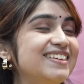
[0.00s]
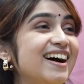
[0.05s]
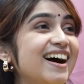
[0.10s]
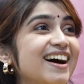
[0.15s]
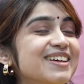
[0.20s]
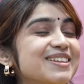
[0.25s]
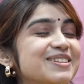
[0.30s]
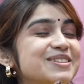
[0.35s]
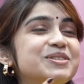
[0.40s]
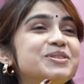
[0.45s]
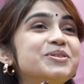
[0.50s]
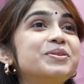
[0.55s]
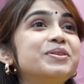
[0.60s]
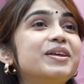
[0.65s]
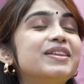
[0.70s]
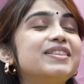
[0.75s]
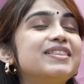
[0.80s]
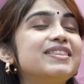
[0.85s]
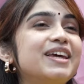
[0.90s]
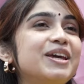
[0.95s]
Yeah, so
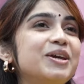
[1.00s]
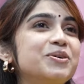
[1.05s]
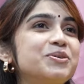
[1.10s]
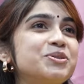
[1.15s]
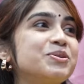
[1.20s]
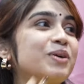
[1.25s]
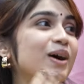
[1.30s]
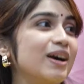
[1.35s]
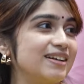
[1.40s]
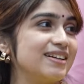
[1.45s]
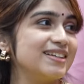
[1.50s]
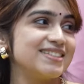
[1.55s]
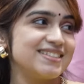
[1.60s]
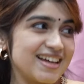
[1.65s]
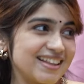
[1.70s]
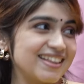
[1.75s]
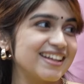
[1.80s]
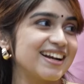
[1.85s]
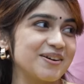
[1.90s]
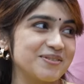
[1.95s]
they used to
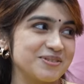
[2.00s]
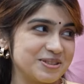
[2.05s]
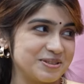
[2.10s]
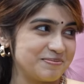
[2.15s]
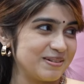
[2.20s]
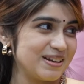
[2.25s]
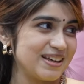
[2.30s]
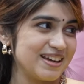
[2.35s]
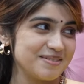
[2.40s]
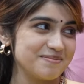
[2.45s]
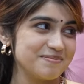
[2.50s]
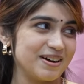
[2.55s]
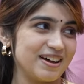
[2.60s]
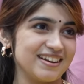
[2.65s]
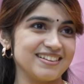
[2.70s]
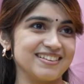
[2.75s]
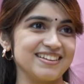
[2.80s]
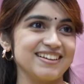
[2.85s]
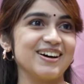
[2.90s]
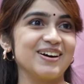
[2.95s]
understand that I was playing
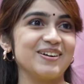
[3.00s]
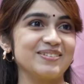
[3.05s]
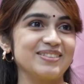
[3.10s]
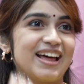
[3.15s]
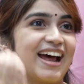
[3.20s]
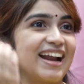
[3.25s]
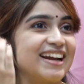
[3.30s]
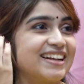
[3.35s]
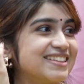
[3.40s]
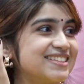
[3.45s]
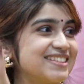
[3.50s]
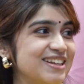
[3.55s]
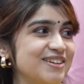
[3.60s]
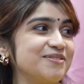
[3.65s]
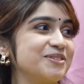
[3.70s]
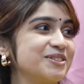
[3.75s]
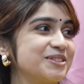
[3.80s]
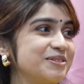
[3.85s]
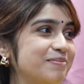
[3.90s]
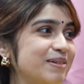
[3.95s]
Bharati Garu. That
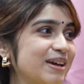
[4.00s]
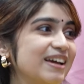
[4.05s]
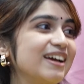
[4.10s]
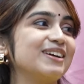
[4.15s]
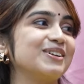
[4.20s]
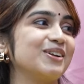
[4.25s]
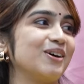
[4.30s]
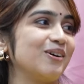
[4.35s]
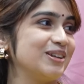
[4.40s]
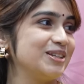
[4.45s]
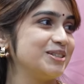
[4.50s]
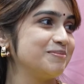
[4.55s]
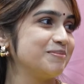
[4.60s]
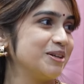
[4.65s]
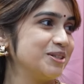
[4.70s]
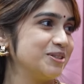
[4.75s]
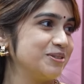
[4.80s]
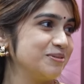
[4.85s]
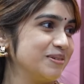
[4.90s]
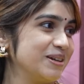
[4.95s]
itself was a big
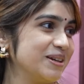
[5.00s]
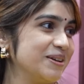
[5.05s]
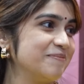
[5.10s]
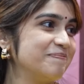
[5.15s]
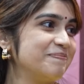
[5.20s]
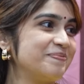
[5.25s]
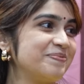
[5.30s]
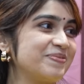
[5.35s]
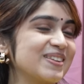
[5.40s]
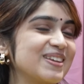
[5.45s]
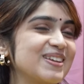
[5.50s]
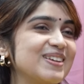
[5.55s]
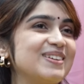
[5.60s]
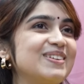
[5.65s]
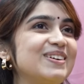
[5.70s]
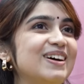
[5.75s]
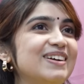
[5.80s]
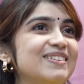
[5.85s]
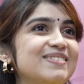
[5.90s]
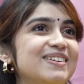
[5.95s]
acknowledgement to me.
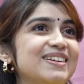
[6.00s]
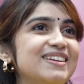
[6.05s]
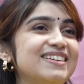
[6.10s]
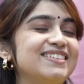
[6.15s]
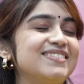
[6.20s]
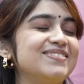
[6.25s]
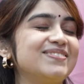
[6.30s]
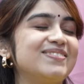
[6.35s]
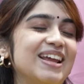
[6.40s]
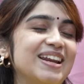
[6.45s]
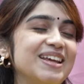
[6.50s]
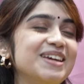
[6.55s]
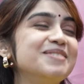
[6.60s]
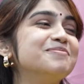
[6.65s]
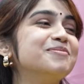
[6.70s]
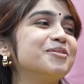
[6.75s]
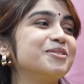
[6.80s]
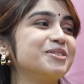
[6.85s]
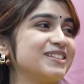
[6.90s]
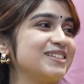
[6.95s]
You know, I felt very
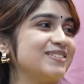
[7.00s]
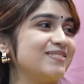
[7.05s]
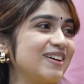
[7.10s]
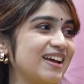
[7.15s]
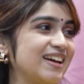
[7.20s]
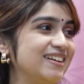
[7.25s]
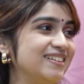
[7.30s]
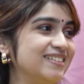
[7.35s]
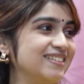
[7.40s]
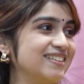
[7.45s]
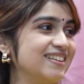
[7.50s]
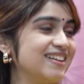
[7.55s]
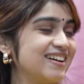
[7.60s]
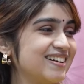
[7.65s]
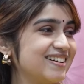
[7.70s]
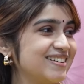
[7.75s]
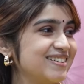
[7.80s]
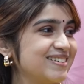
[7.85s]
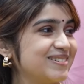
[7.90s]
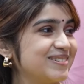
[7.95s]
emotional when I heard
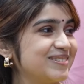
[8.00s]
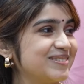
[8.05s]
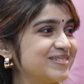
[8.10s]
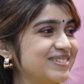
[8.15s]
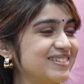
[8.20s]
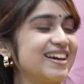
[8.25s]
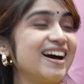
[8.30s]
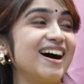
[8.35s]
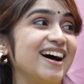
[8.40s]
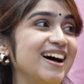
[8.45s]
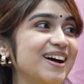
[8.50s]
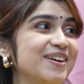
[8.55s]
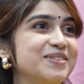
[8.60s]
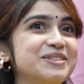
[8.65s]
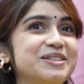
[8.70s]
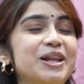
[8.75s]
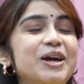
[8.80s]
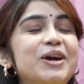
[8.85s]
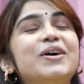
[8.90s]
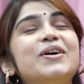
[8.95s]
that. Yeah, I
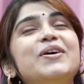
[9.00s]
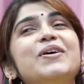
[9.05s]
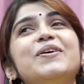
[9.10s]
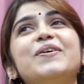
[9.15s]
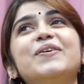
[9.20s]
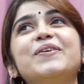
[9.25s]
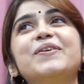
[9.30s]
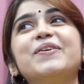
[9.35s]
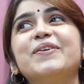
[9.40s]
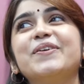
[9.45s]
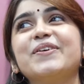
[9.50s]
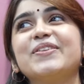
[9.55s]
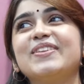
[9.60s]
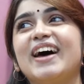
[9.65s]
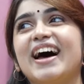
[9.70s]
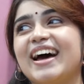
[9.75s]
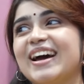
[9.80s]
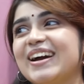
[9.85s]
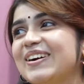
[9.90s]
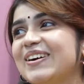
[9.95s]
was like, oh,
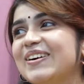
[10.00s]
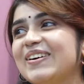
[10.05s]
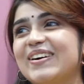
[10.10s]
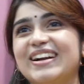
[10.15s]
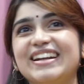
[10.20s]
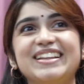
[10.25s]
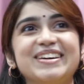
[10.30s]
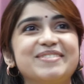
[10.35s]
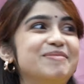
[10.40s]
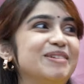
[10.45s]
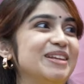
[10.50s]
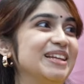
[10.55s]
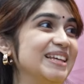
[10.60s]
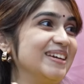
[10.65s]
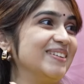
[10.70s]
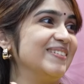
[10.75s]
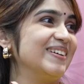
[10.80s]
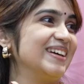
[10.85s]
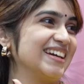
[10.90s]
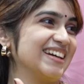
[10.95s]
thank God, they're
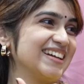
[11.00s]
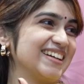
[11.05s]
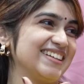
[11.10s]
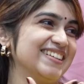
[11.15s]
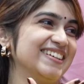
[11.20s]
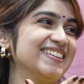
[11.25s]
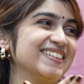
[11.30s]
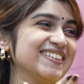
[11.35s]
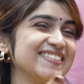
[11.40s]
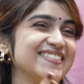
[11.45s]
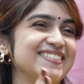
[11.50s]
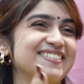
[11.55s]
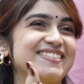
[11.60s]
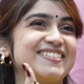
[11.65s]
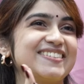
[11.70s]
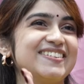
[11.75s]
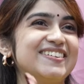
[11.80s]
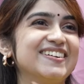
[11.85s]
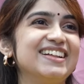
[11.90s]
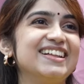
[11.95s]
believing it.
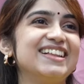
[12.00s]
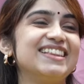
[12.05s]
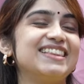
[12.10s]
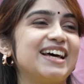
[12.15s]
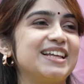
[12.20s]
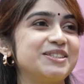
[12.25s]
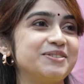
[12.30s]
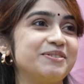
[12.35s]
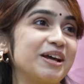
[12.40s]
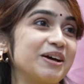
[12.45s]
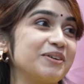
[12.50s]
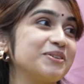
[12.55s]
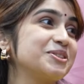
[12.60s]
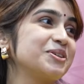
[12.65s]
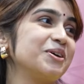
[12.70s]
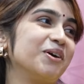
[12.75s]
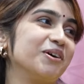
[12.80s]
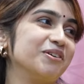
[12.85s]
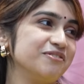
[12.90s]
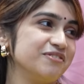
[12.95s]
So that's when I
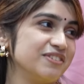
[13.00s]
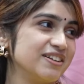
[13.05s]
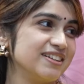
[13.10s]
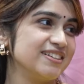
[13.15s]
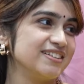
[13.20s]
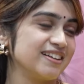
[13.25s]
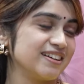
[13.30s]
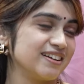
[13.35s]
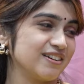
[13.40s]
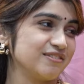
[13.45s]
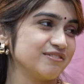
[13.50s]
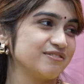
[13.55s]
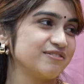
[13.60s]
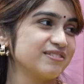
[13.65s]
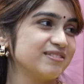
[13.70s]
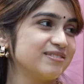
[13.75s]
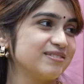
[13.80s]
was confident enough.